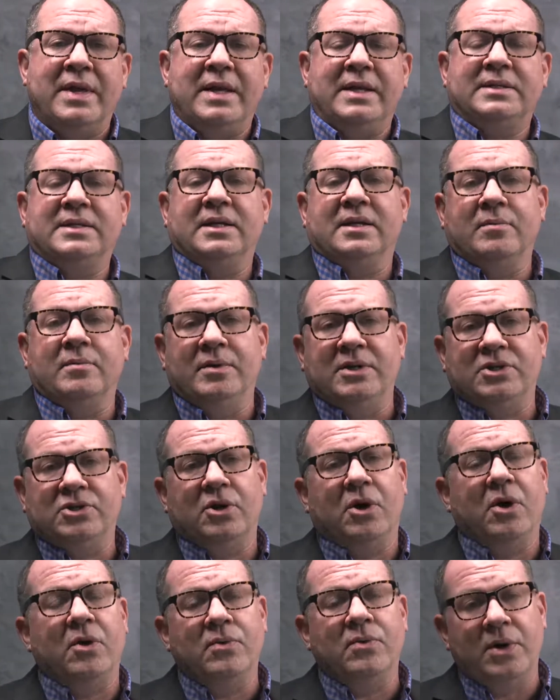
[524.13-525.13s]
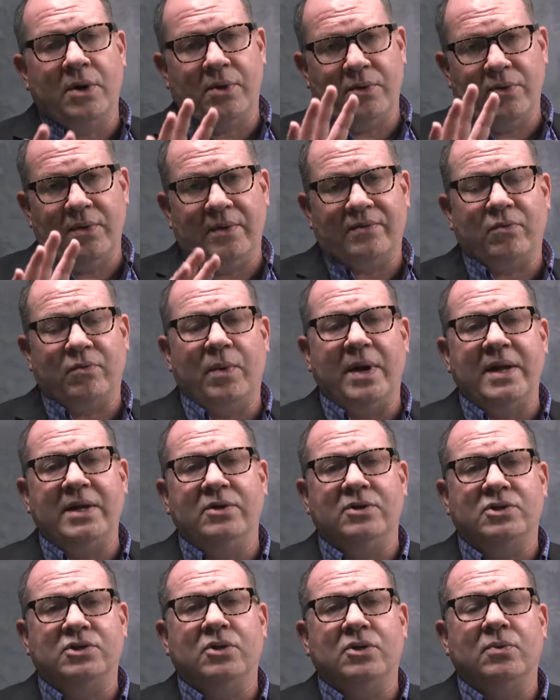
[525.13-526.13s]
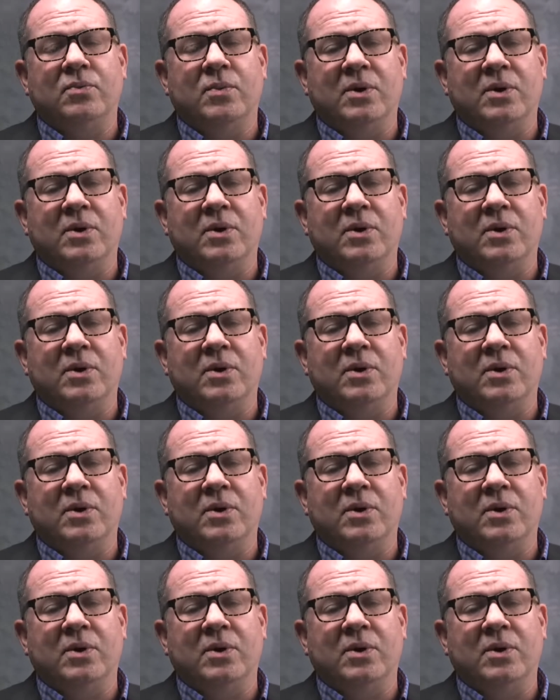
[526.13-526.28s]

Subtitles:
state commissioner, oh no, you have to wait your turn.